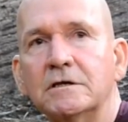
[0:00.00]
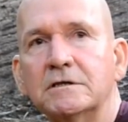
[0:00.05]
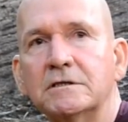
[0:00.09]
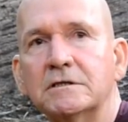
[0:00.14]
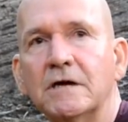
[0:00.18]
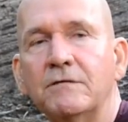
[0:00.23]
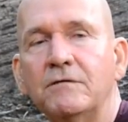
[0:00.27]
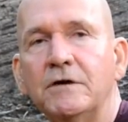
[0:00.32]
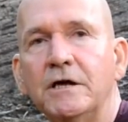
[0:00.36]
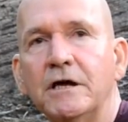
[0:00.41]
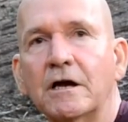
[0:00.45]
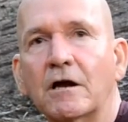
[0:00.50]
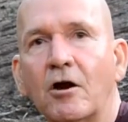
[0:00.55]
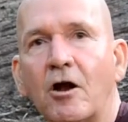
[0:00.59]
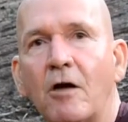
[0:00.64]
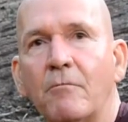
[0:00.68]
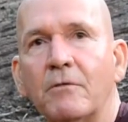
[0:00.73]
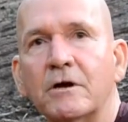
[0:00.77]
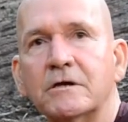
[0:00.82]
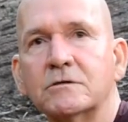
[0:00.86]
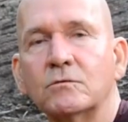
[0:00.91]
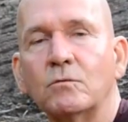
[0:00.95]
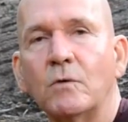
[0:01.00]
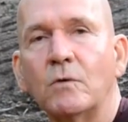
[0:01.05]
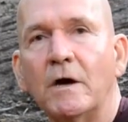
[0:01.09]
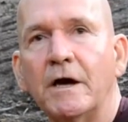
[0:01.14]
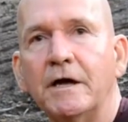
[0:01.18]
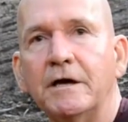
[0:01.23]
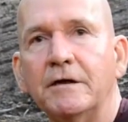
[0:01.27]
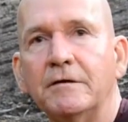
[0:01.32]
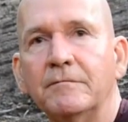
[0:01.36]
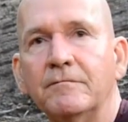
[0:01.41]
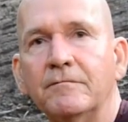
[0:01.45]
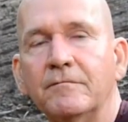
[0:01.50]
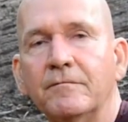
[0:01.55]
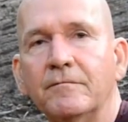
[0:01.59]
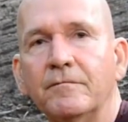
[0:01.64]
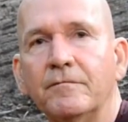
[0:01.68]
to seventy kilometres away.